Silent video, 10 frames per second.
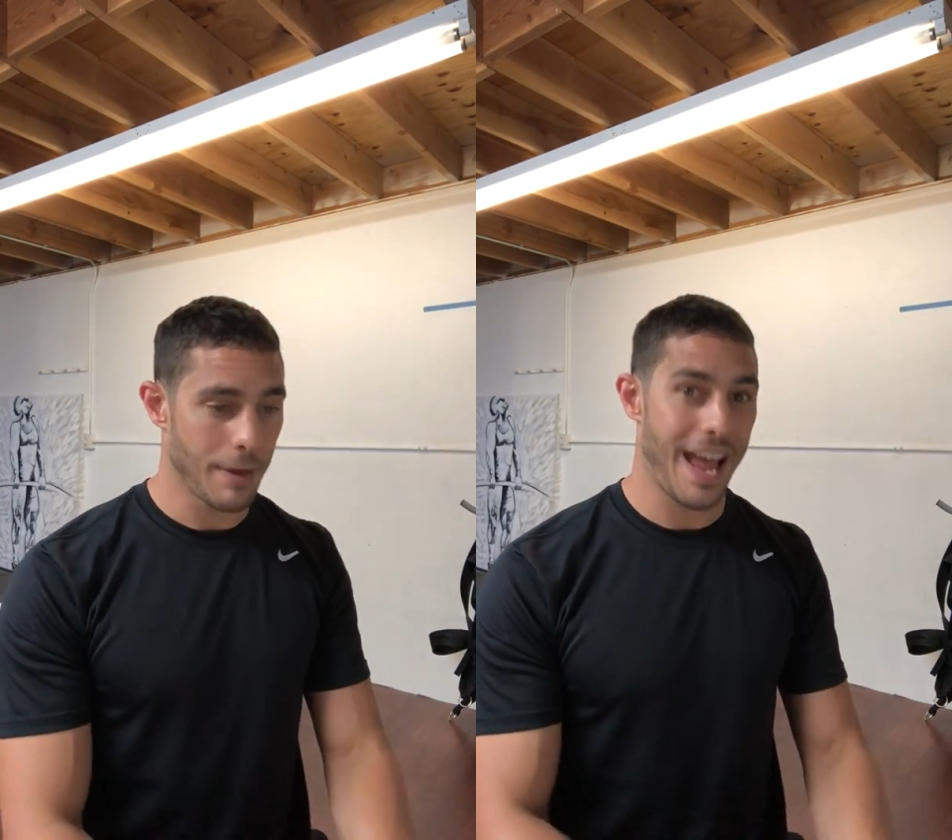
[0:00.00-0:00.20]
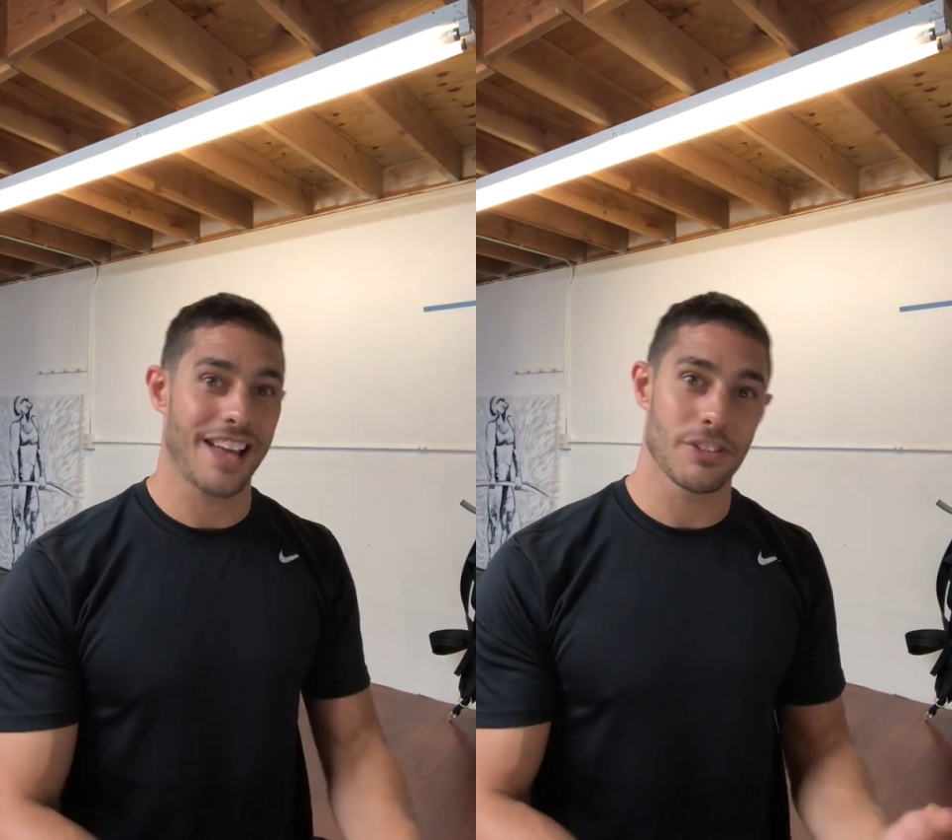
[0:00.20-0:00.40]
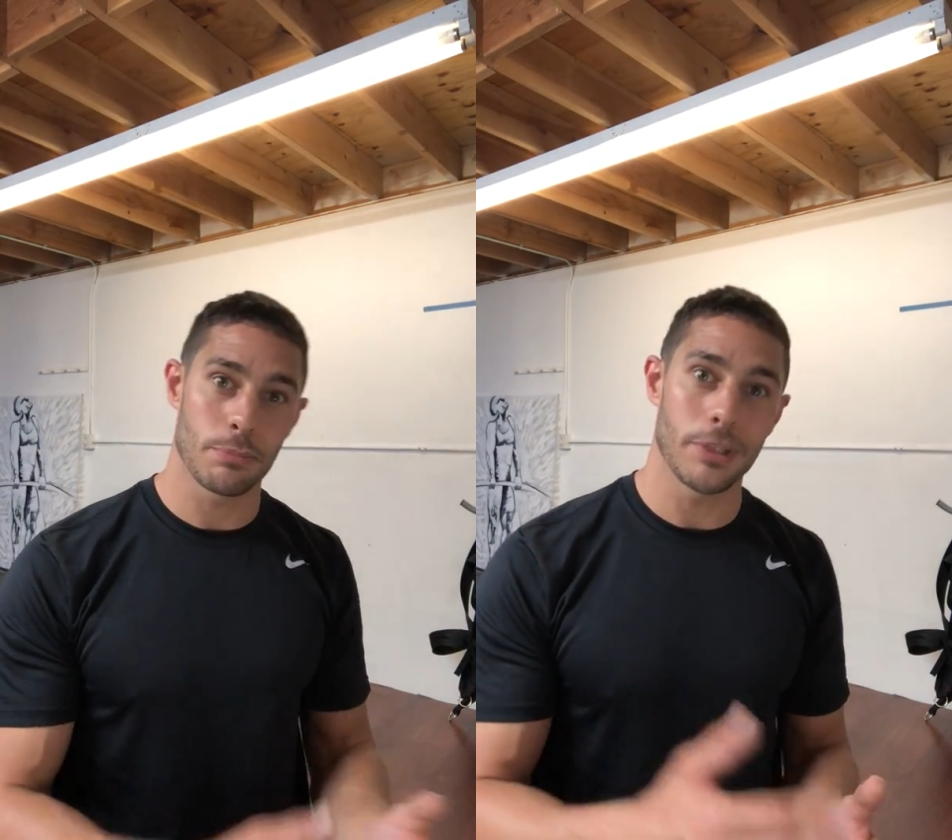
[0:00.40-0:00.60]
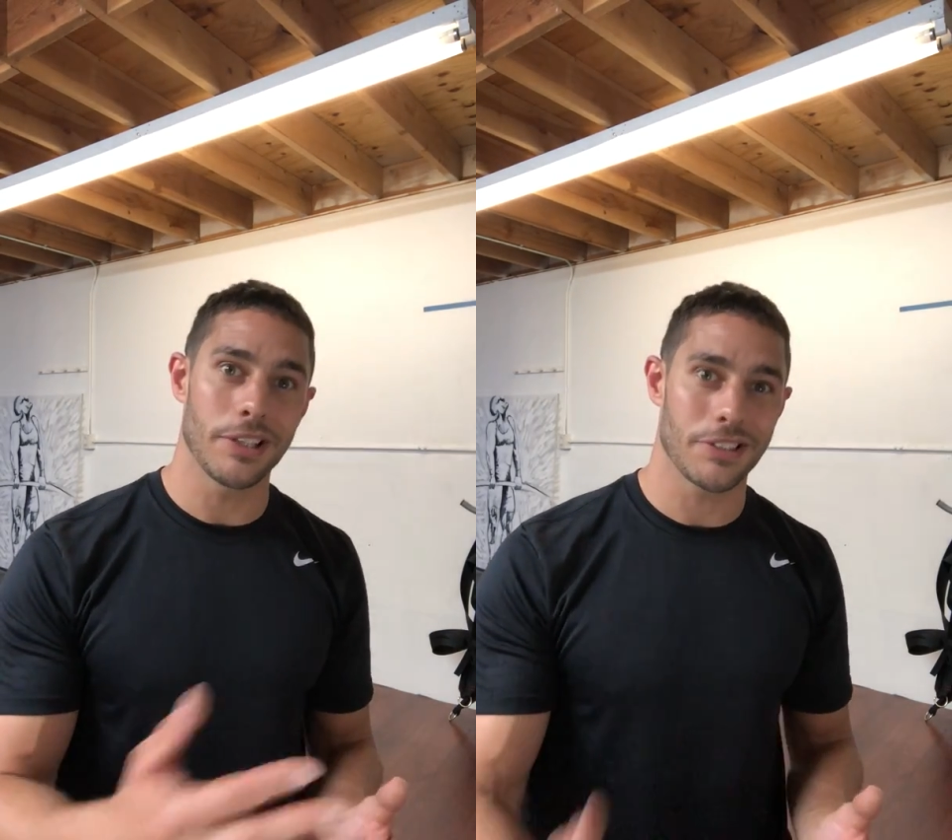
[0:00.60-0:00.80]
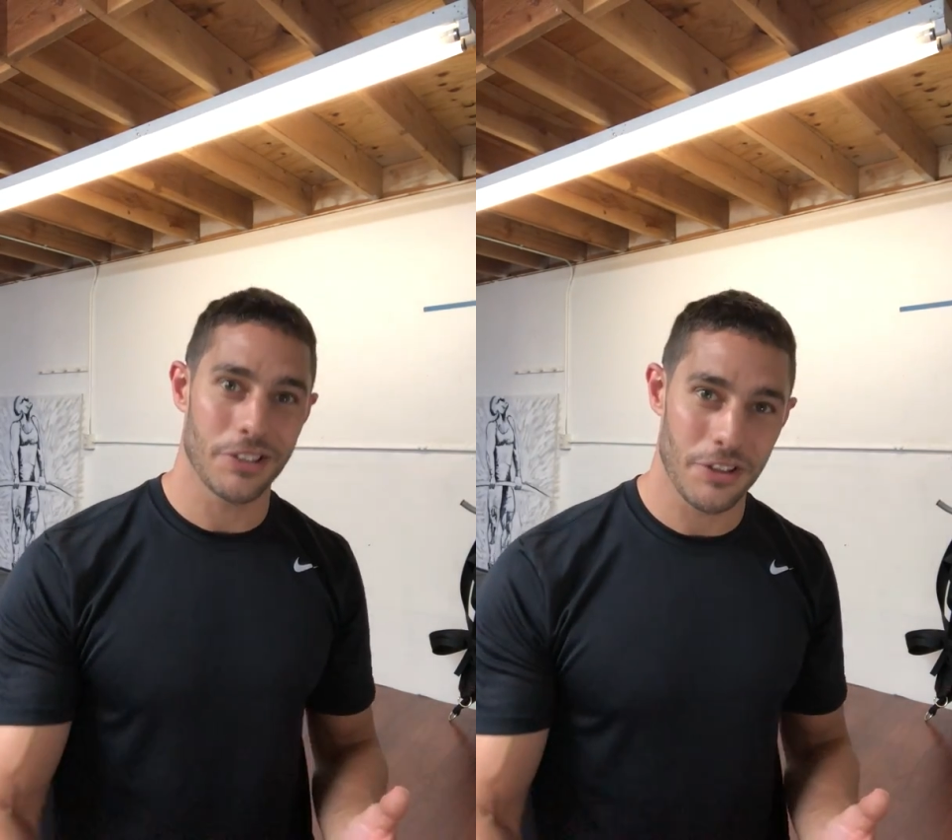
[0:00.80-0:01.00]
Has a
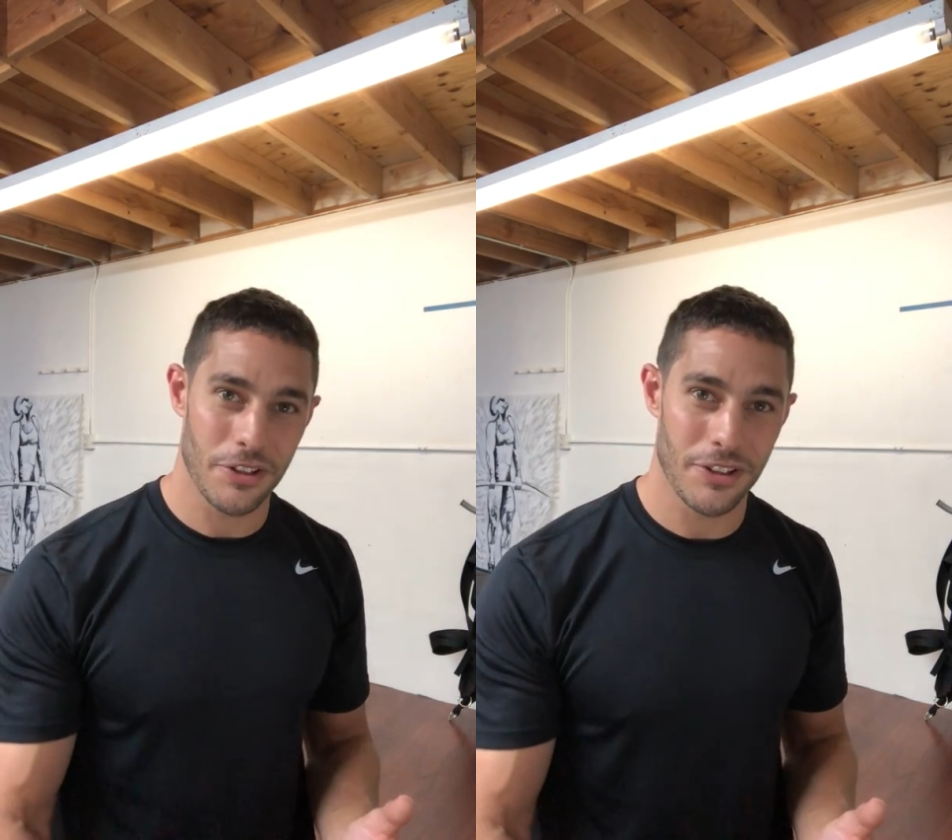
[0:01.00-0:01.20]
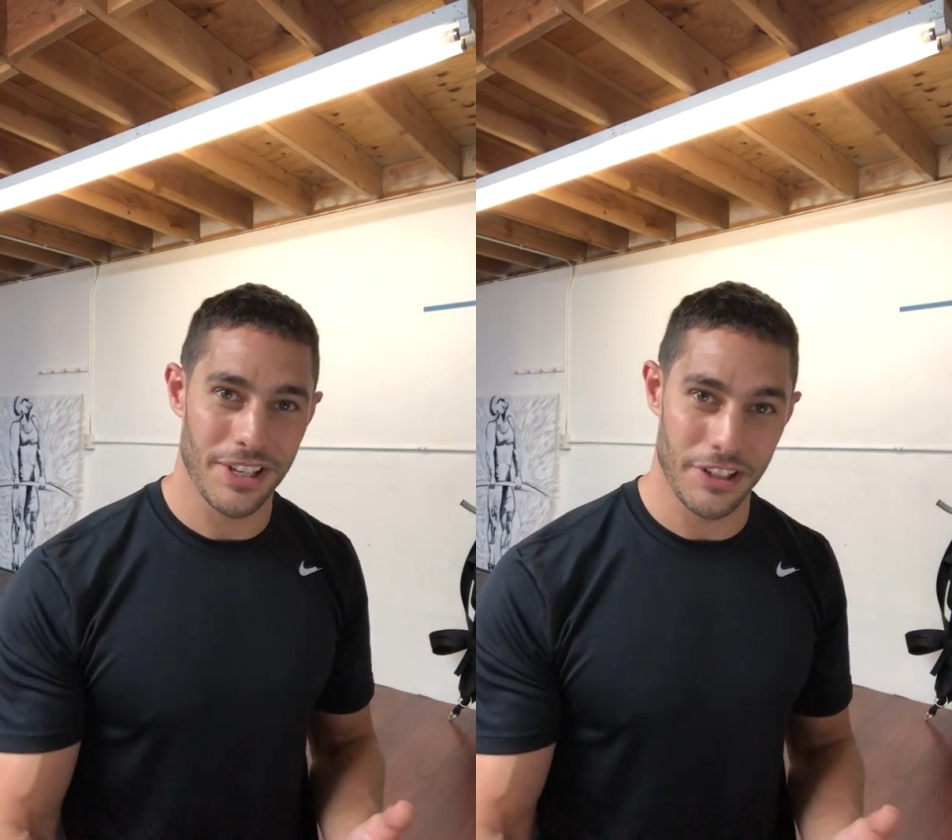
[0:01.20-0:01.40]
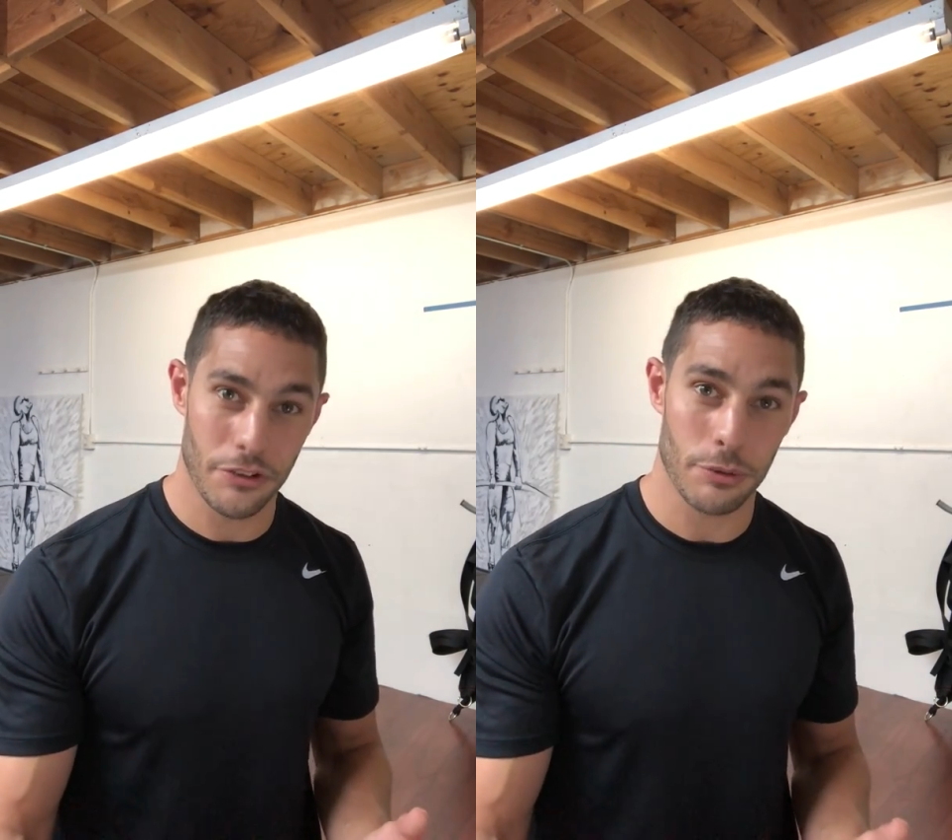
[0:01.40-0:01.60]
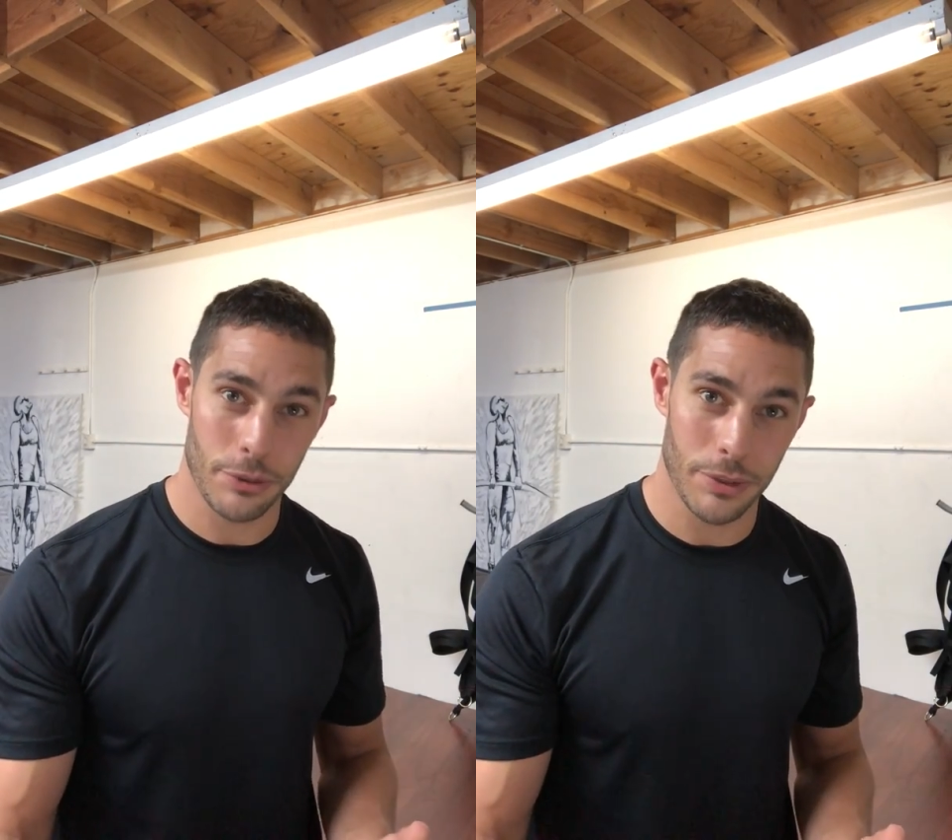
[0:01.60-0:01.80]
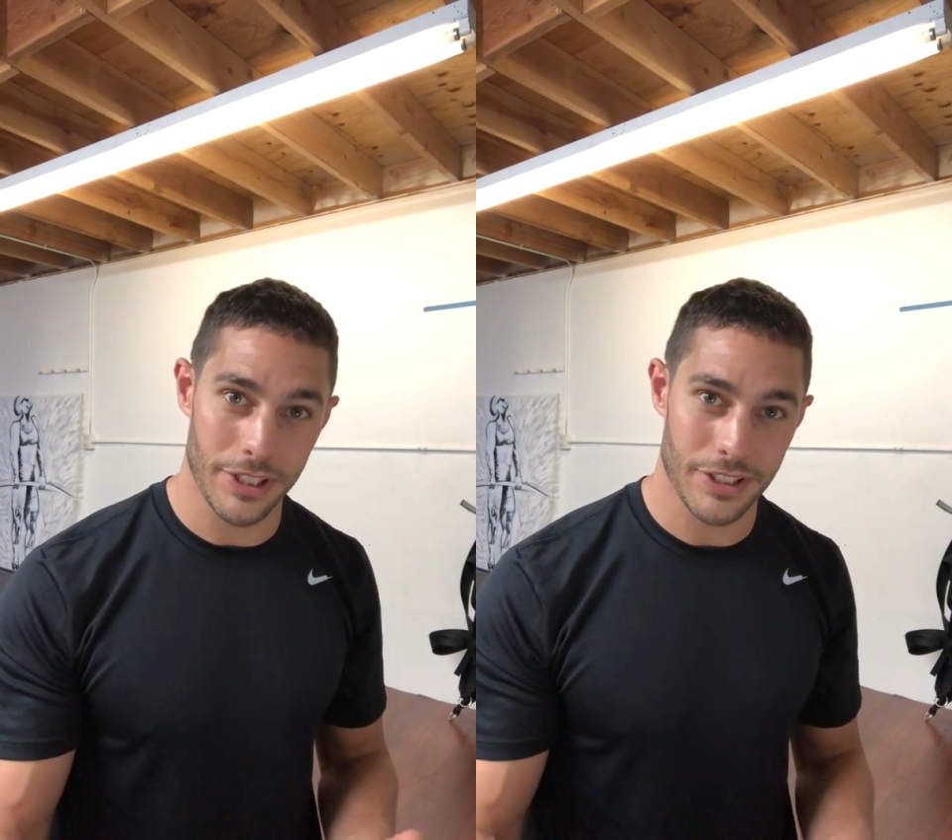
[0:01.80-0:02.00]
meet in
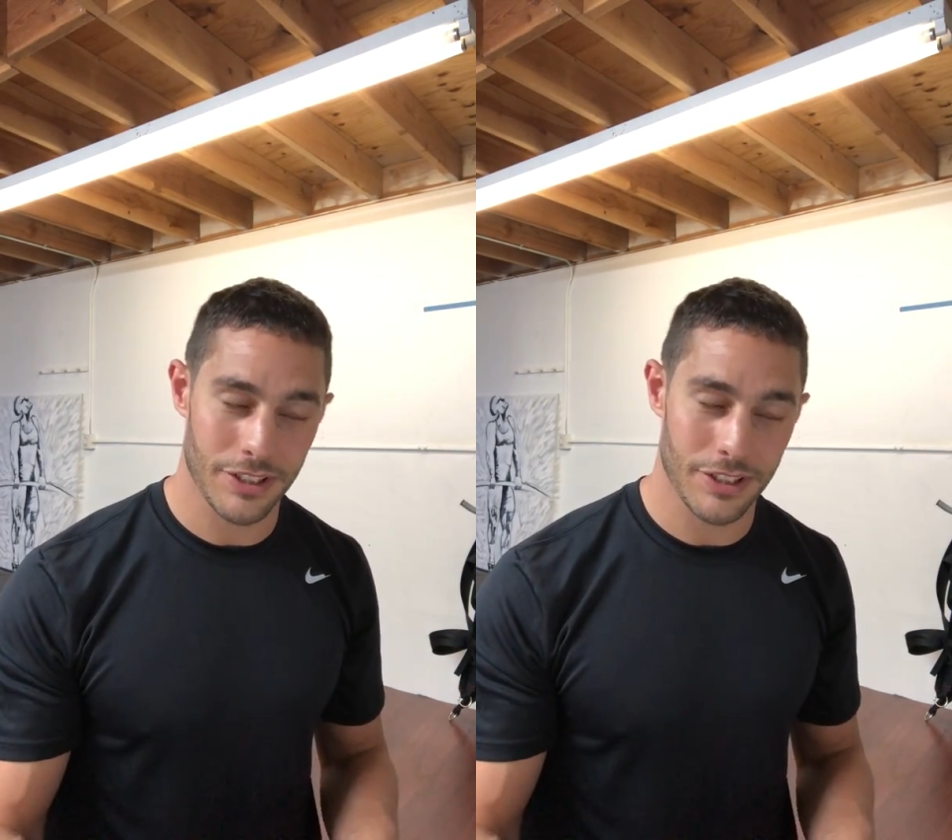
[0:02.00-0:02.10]
3 weeks.